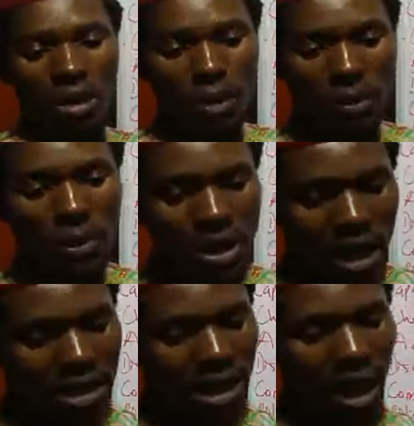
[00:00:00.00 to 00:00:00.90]
people
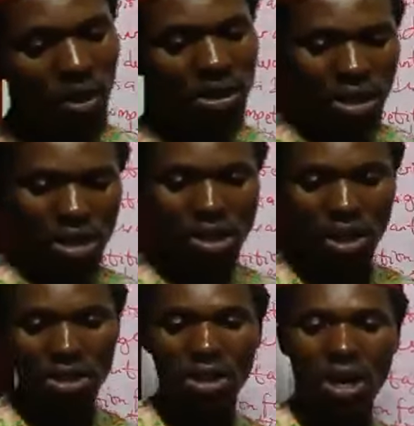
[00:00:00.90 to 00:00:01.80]
taking their own
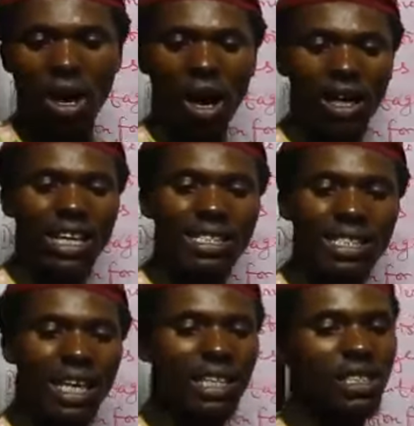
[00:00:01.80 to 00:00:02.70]
decisions,
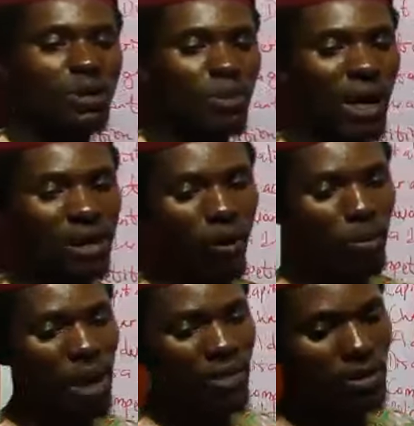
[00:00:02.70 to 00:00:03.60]
honesty and respect for
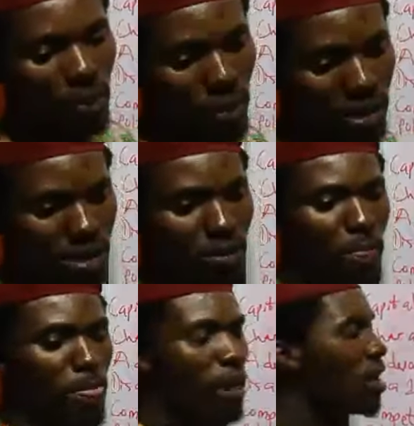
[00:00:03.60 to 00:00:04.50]
private property.
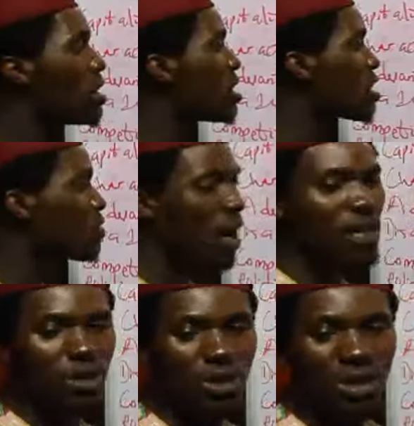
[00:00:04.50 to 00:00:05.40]
These
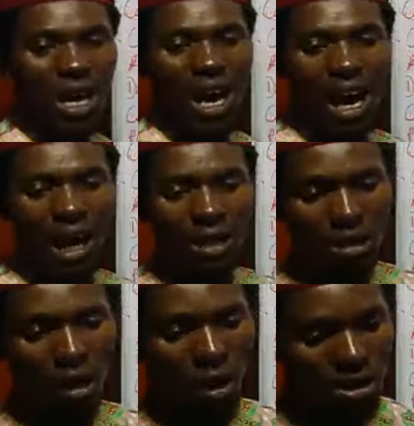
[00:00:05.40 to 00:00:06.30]
values
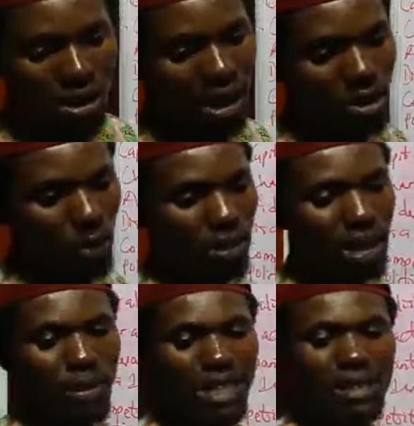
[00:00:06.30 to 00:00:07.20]
are taught and
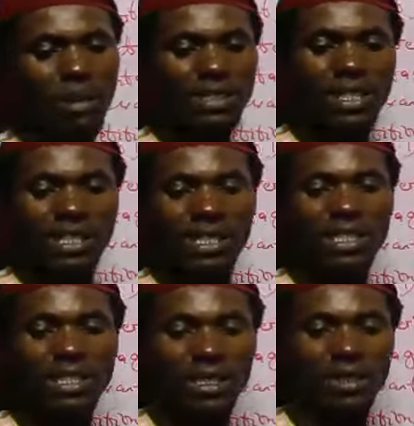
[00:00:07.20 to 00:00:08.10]
supported by the
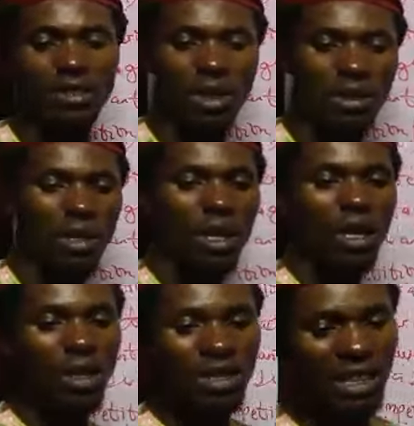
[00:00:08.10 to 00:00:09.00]
mediating institutions
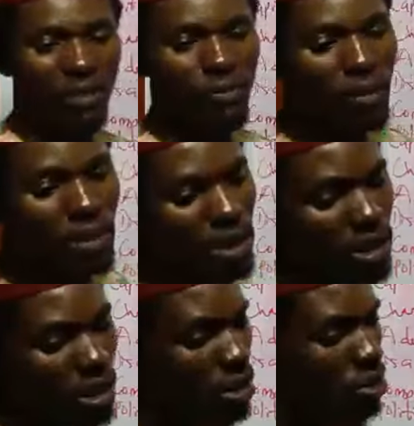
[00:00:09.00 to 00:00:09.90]
such as the
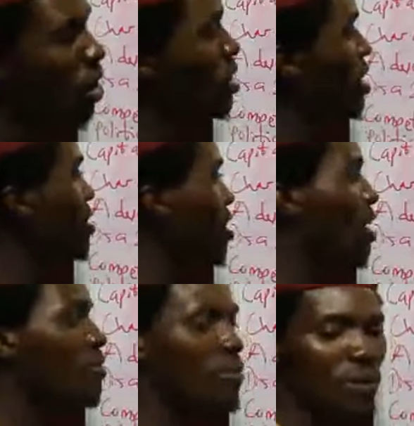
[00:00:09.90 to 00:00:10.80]
family, church, and
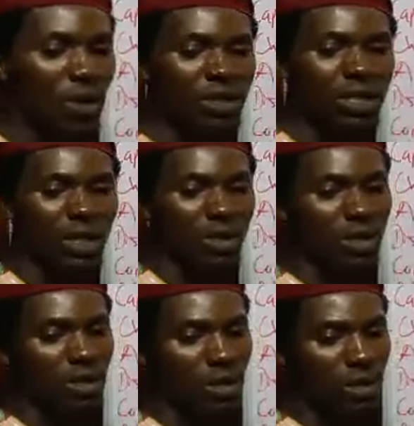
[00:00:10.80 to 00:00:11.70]
other voluntary
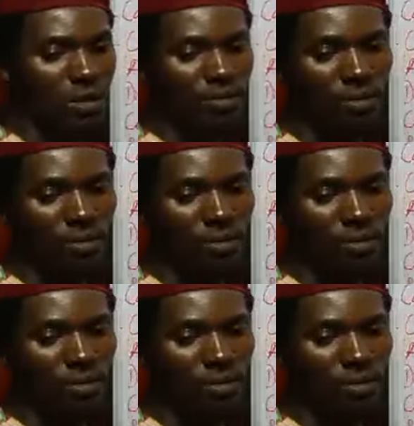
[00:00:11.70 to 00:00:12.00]
associations.